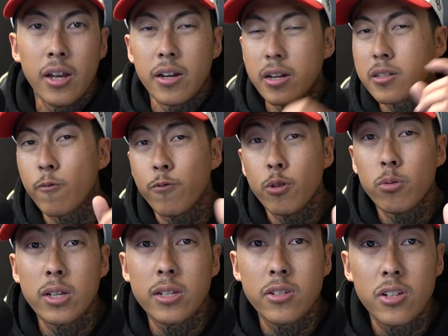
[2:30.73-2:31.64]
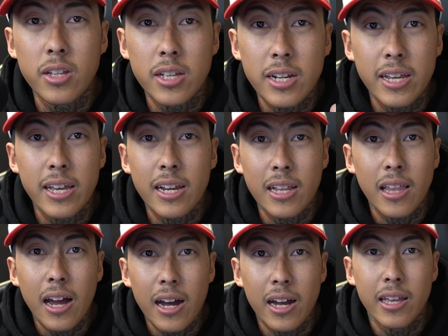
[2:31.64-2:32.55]
there's a few things you need to get in
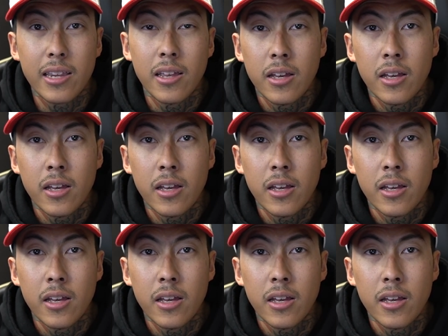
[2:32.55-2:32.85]
line